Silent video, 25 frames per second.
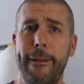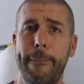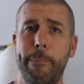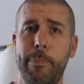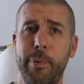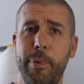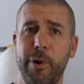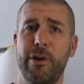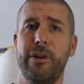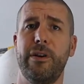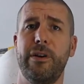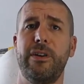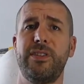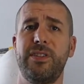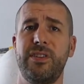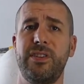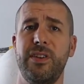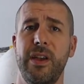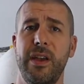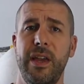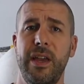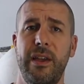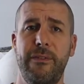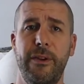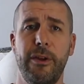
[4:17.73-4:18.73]

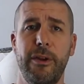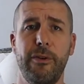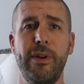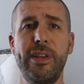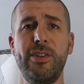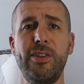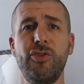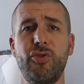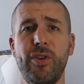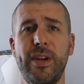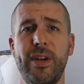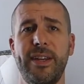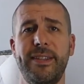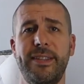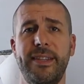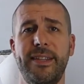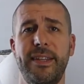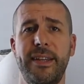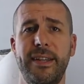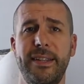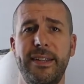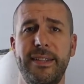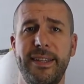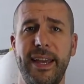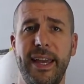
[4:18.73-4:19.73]
books if you're interested
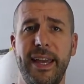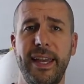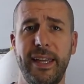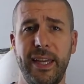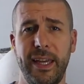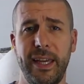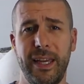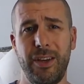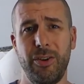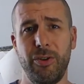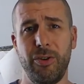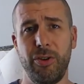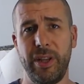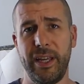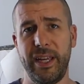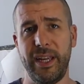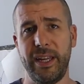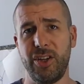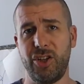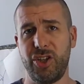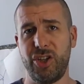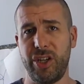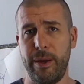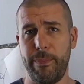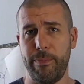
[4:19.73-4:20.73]
in taking your
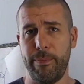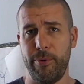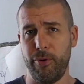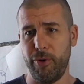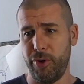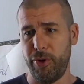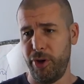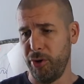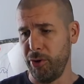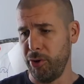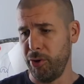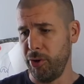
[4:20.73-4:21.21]
leadership or